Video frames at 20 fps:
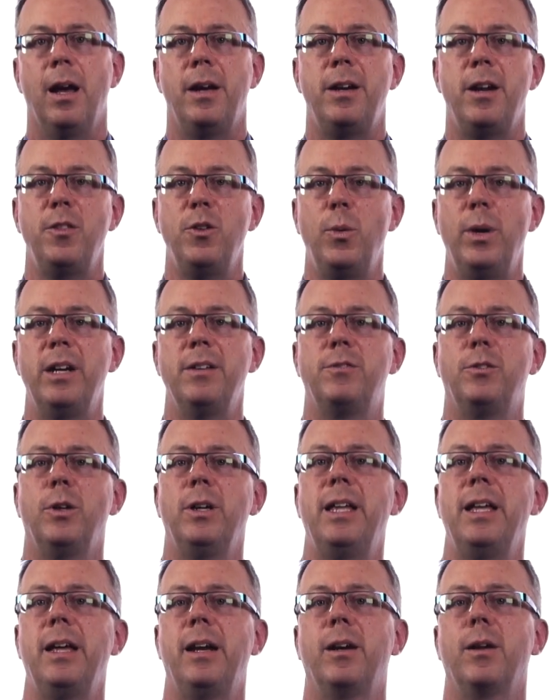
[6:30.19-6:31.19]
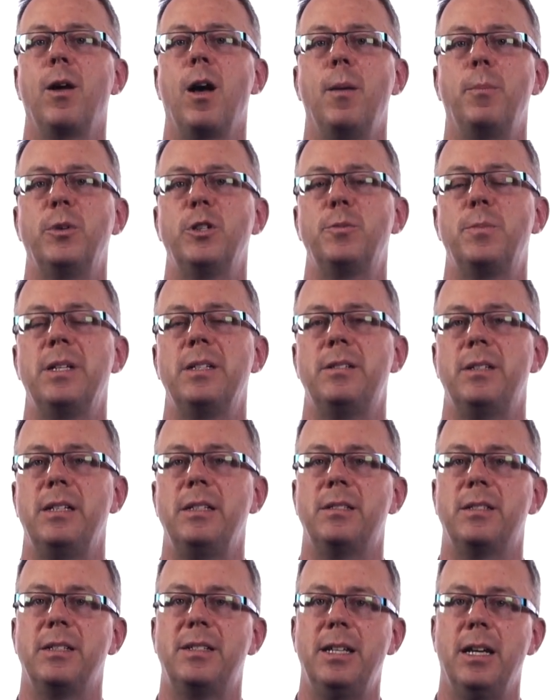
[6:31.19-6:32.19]
Another way of looking at accomplishments
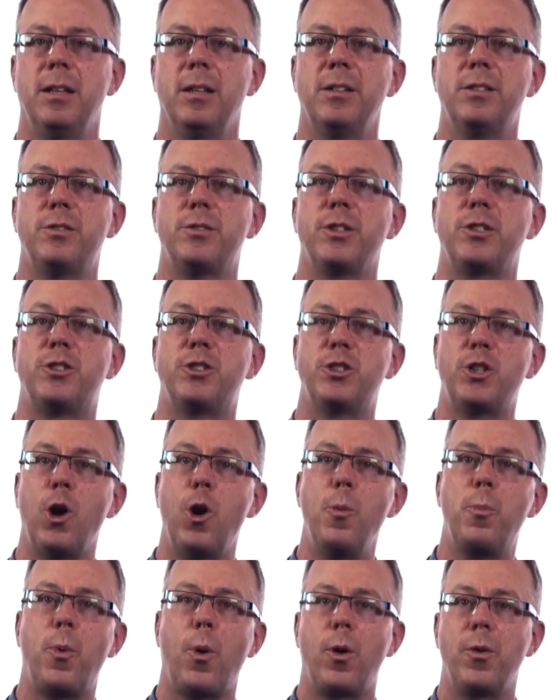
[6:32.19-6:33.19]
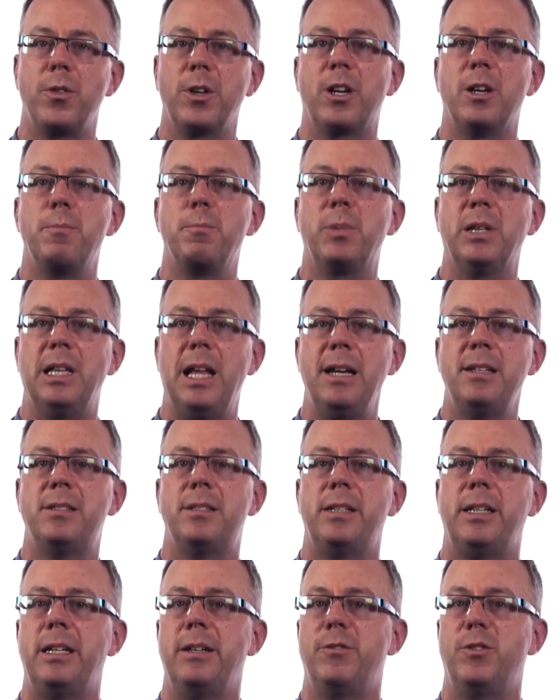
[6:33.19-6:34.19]
is to tell us the scope or the
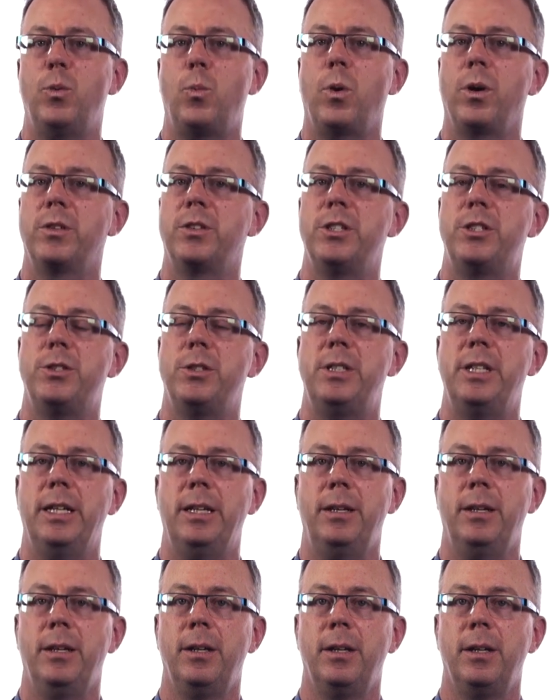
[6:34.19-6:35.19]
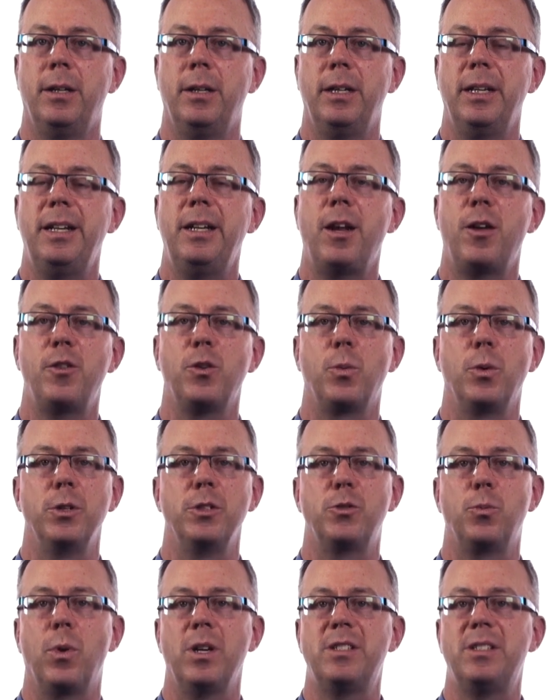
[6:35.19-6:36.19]
complexity of the work that you did. In other
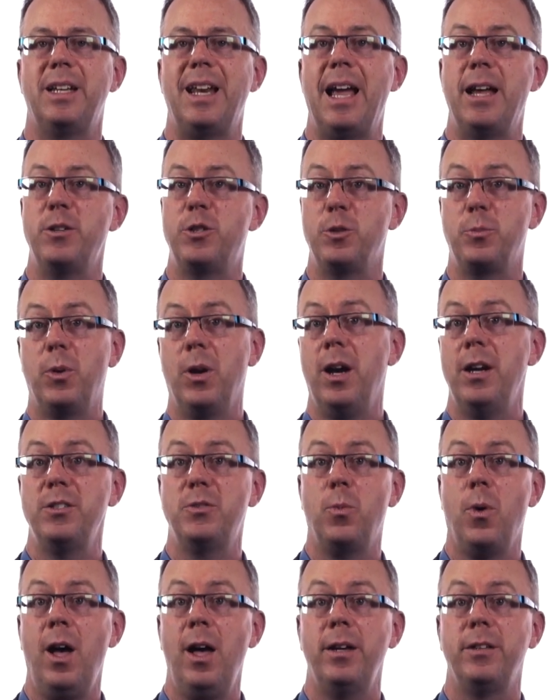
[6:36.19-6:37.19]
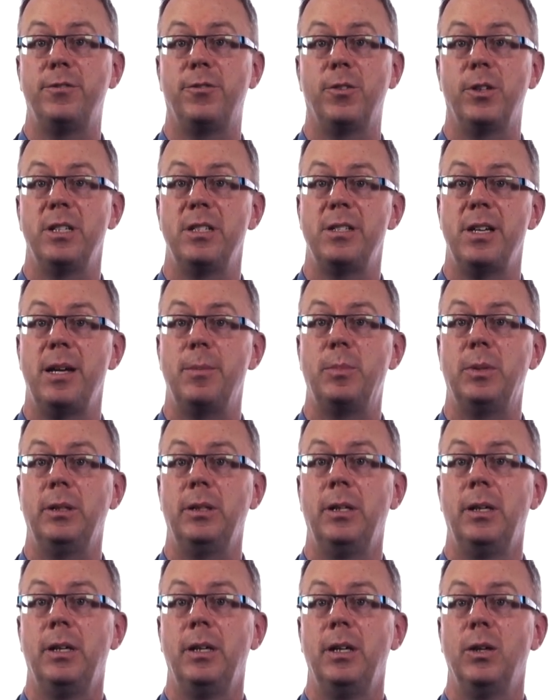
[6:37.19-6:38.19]
words, was it enterprise-wide, for
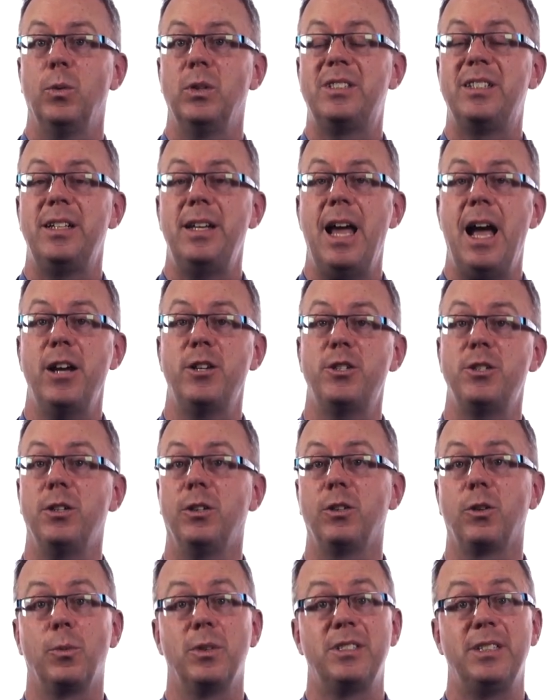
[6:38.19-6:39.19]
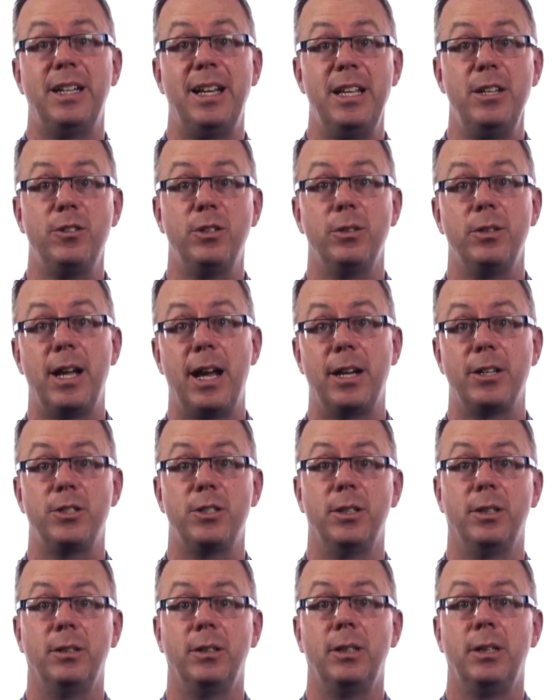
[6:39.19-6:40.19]
example? Was it national or was it
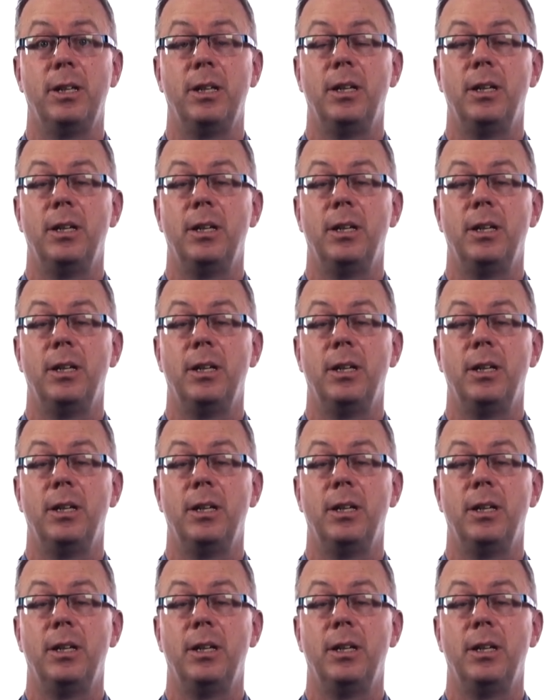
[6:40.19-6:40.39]
international?